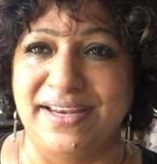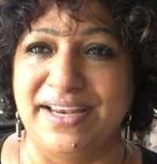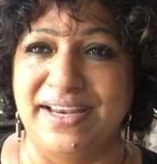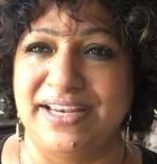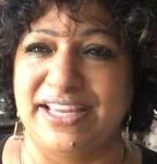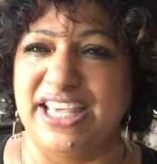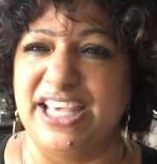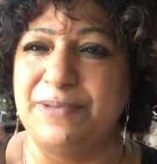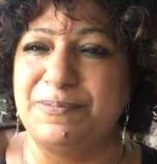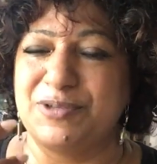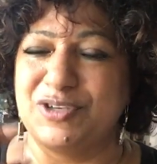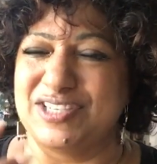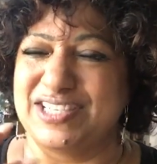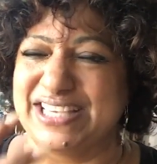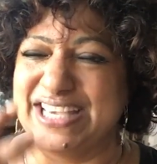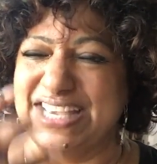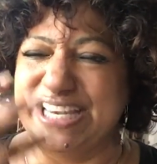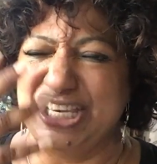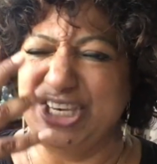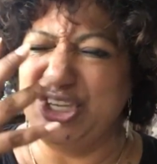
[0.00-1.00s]
It keeps your
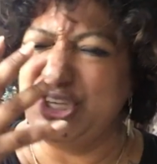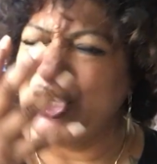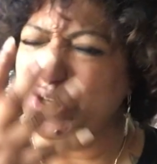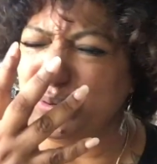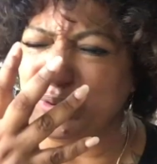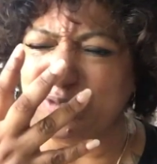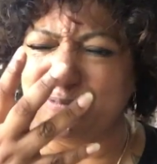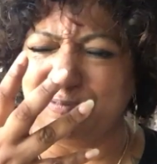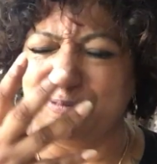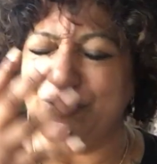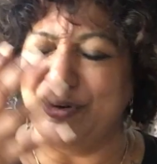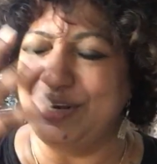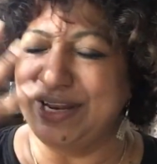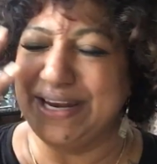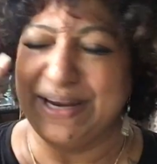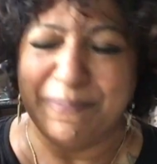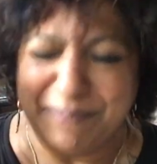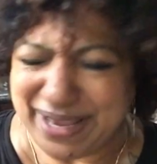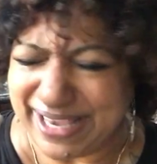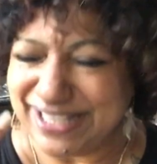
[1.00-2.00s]
skin youthful
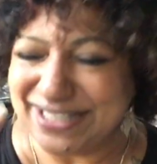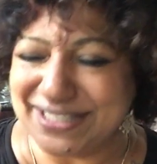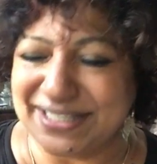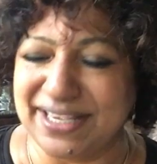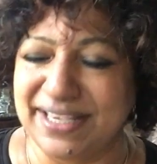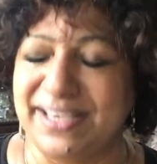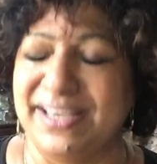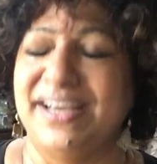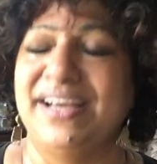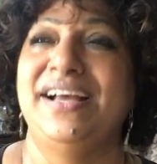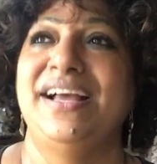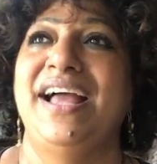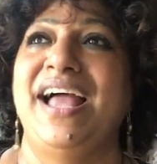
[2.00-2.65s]
and amazing.